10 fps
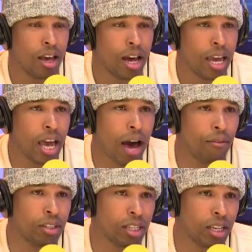he I'll
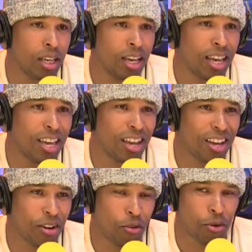tell you what I think about he,
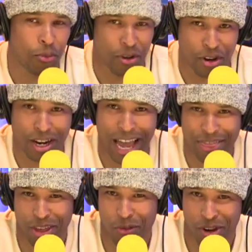him. Oh well, we I
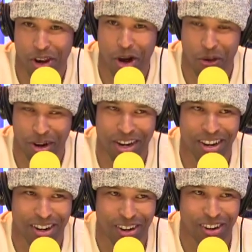think we know what,
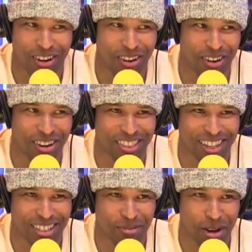what Lauren think about
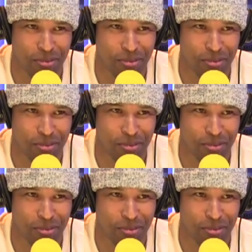thinks him. about